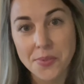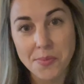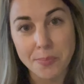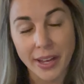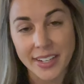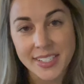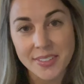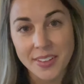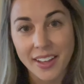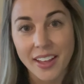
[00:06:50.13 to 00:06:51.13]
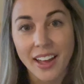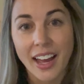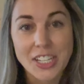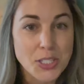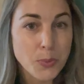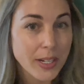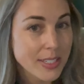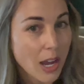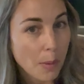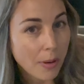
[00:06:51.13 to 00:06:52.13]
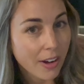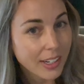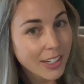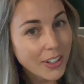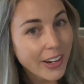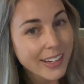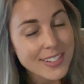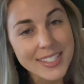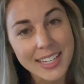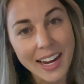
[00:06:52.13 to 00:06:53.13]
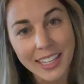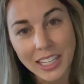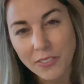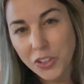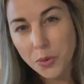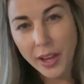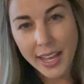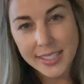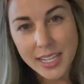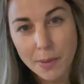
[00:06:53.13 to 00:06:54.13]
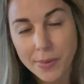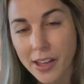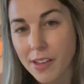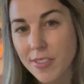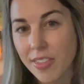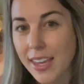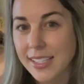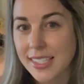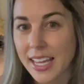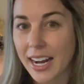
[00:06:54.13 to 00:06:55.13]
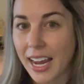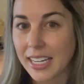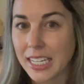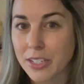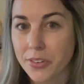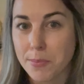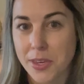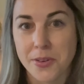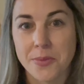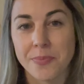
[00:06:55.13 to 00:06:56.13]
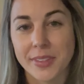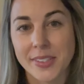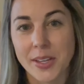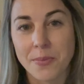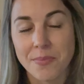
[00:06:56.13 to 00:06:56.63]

But I just wanted to hop on here and just kind of give you a heads up of the things that I need from you. So